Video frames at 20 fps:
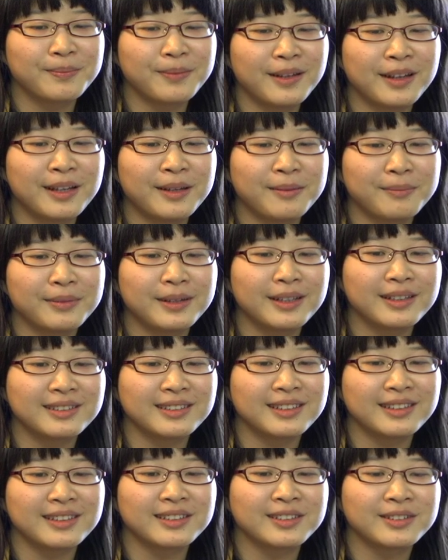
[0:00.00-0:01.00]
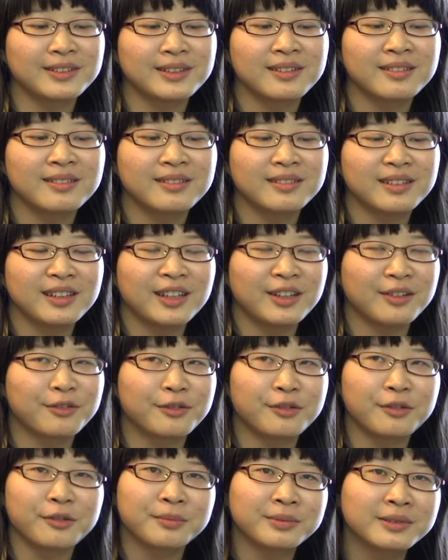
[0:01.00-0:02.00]
playing pieces in
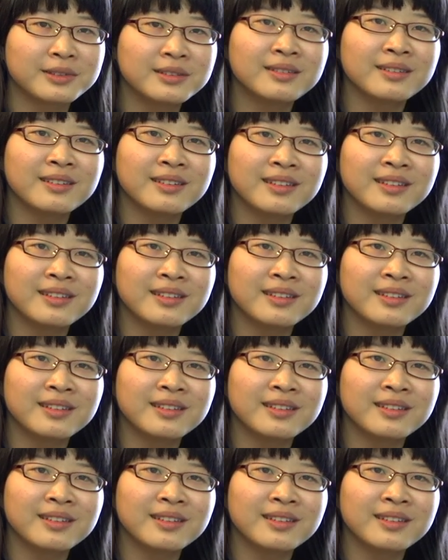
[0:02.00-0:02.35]
groups.